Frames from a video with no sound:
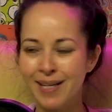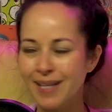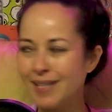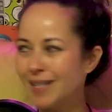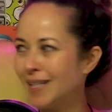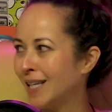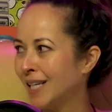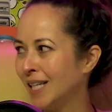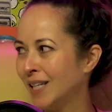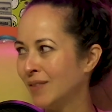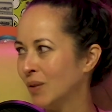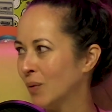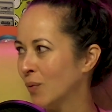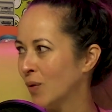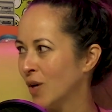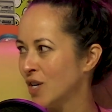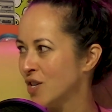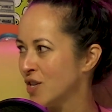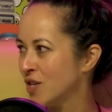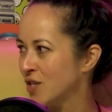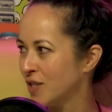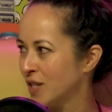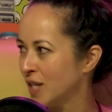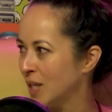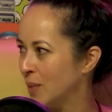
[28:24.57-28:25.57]
I can't even
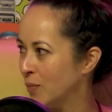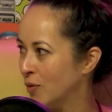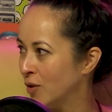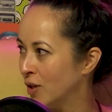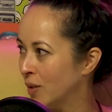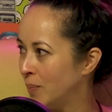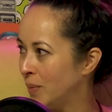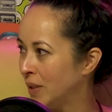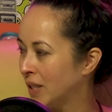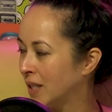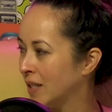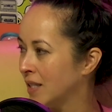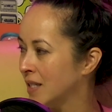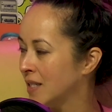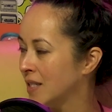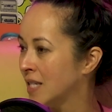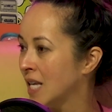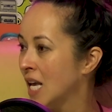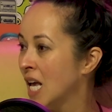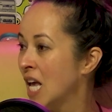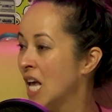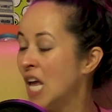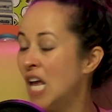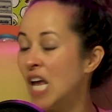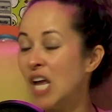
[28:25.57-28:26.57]
watch this anymore, because
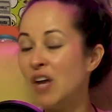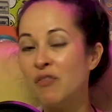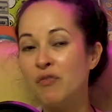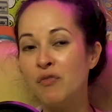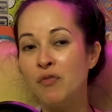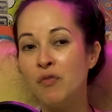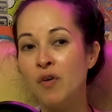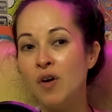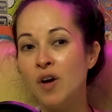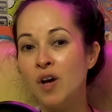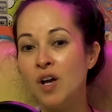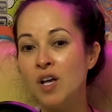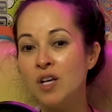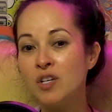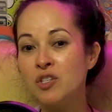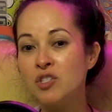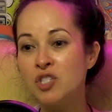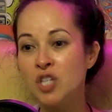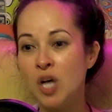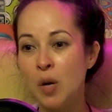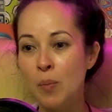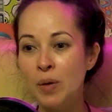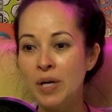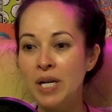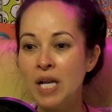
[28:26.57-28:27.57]
if
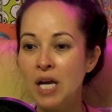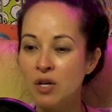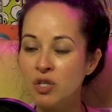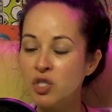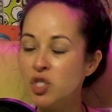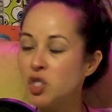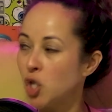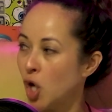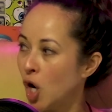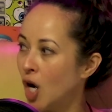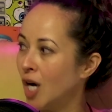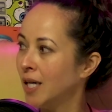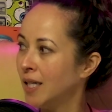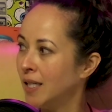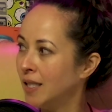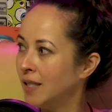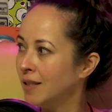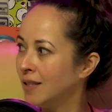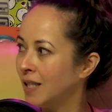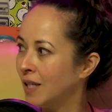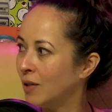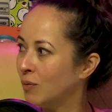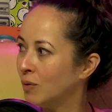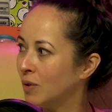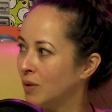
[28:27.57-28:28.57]
someone else saw
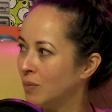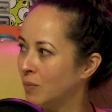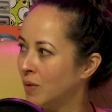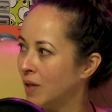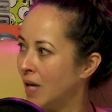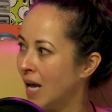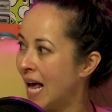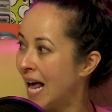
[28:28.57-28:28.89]
it, they would,